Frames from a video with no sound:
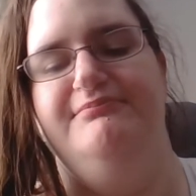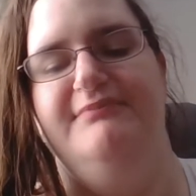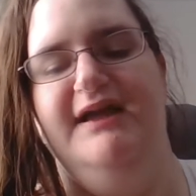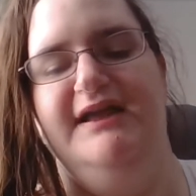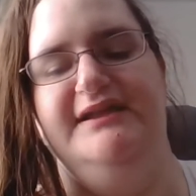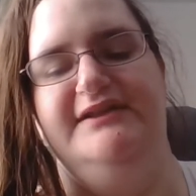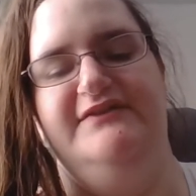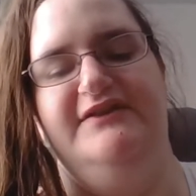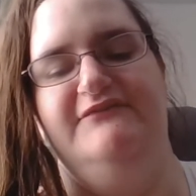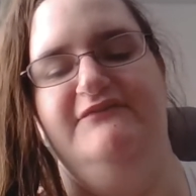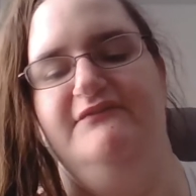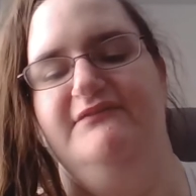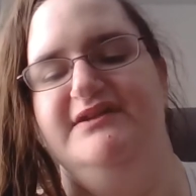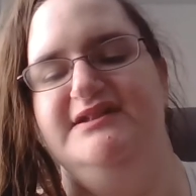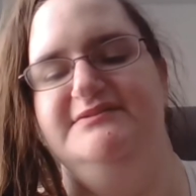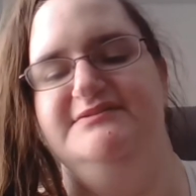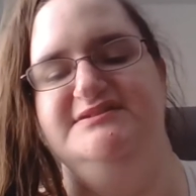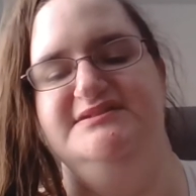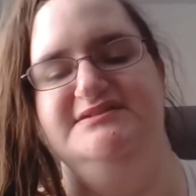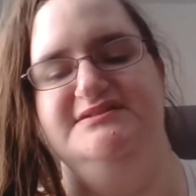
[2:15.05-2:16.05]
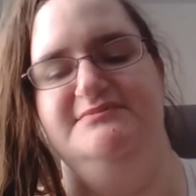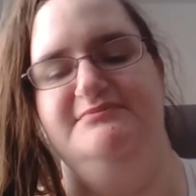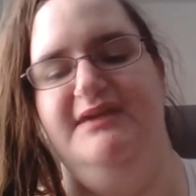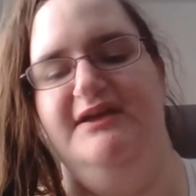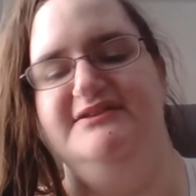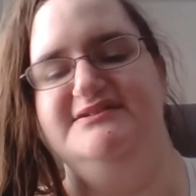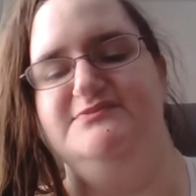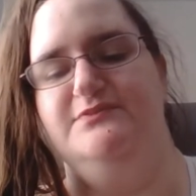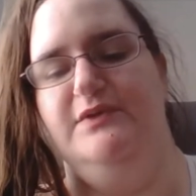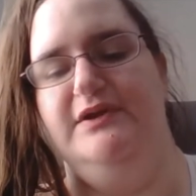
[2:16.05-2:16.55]
I even
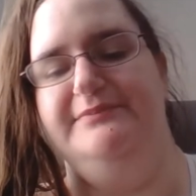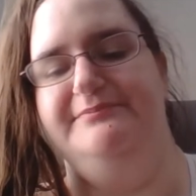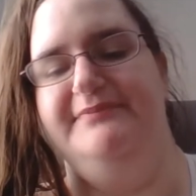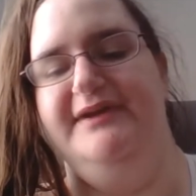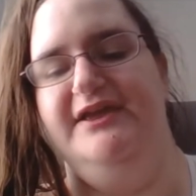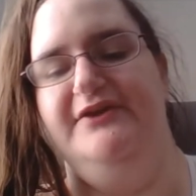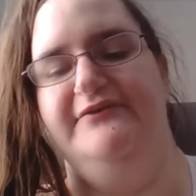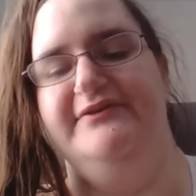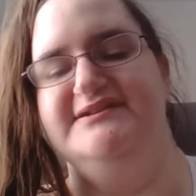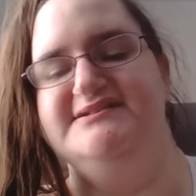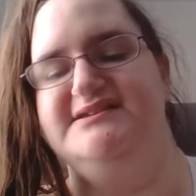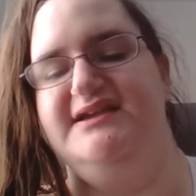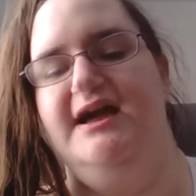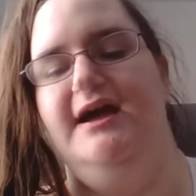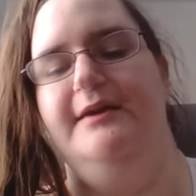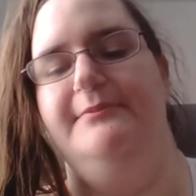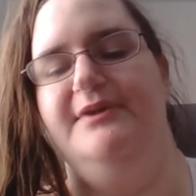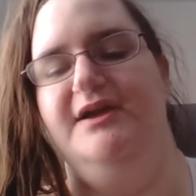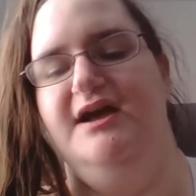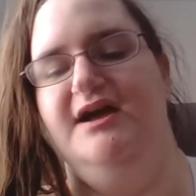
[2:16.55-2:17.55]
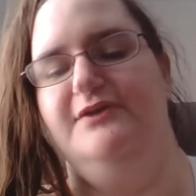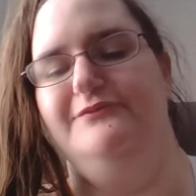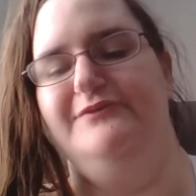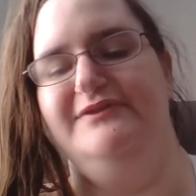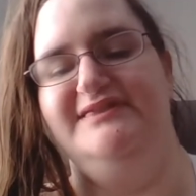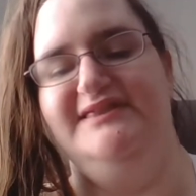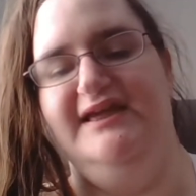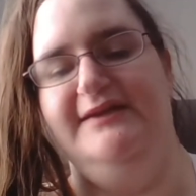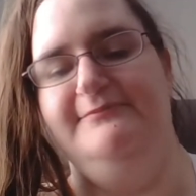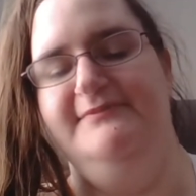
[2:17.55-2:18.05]
met one by going to Comic-Con
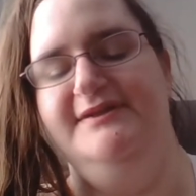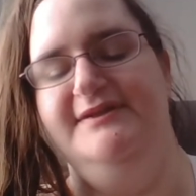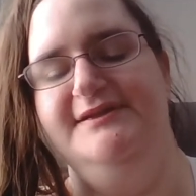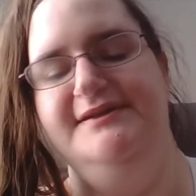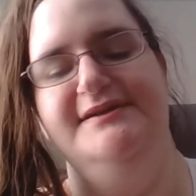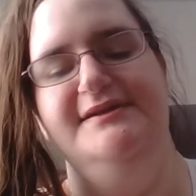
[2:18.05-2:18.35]
with them.